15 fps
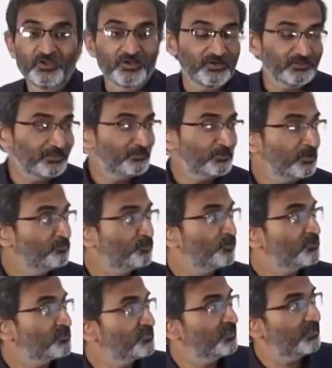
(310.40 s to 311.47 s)
There were
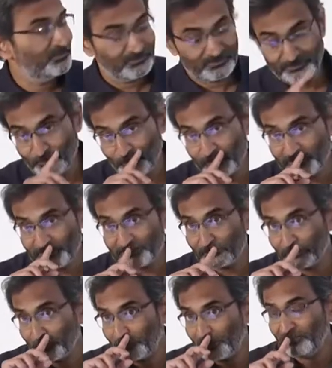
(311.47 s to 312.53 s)
reports that voters
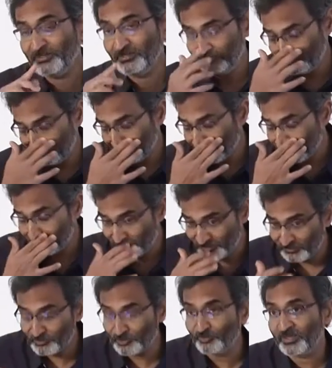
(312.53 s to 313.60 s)
were all,
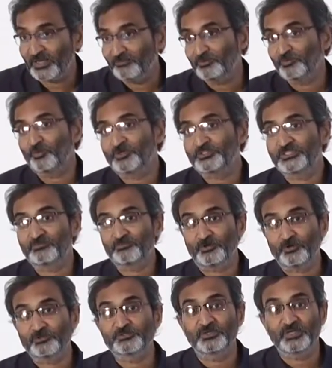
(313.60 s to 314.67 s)
people who came to watch it were
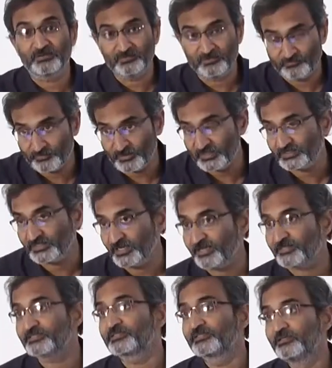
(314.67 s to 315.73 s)
also given free
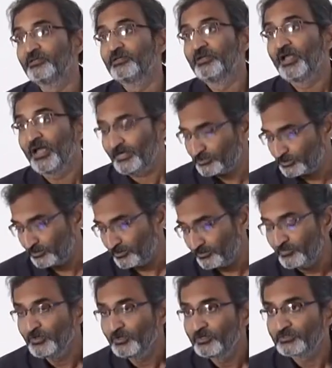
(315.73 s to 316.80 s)
snacks and so
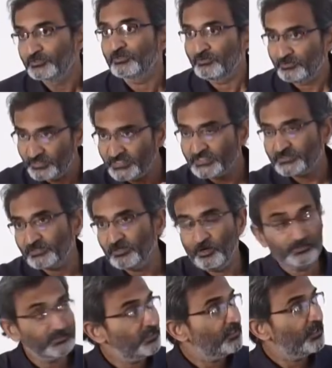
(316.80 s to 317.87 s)
on. So this,
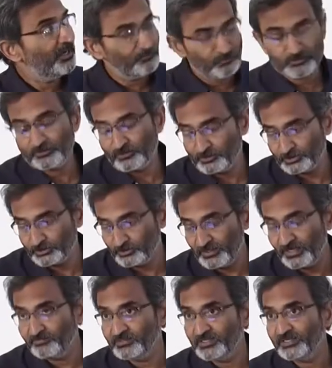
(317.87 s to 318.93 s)
on the other hand, was not shown.
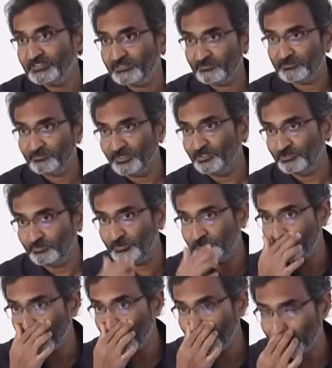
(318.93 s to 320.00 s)
Nevertheless, it was meant to be
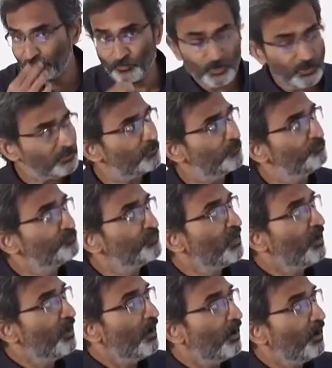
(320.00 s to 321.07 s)
shown. So what
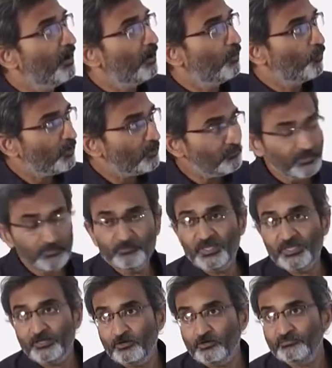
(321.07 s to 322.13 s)
are we
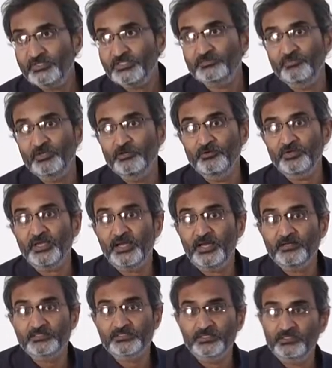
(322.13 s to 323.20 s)
making of this? We are looking
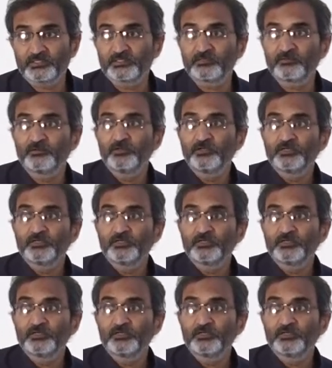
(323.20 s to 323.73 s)
at a certain,